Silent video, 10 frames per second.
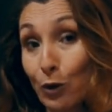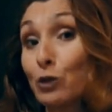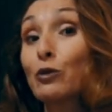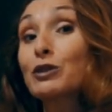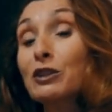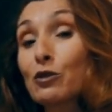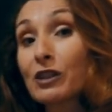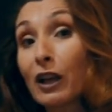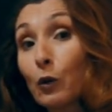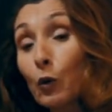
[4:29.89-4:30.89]
You don't need to
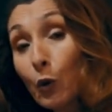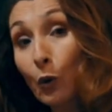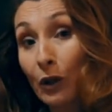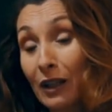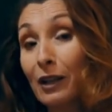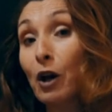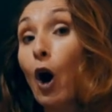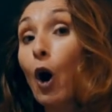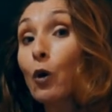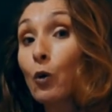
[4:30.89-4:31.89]
say U.
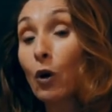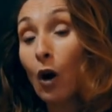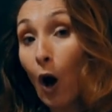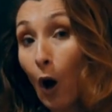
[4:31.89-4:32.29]
Oh,